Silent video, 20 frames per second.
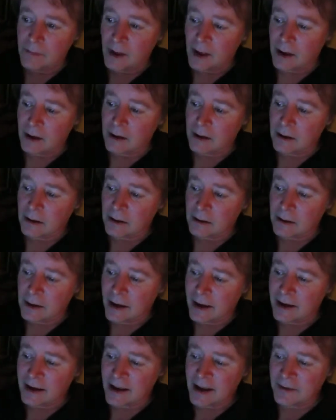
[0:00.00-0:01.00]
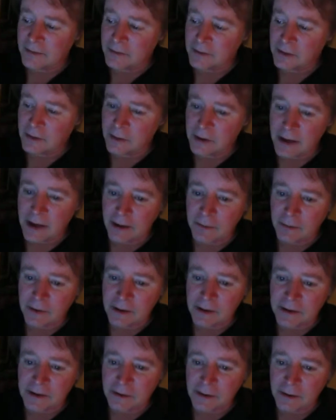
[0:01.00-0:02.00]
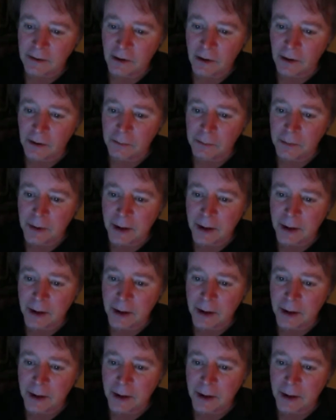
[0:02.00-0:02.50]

Uh, I have no idea what this thing is called.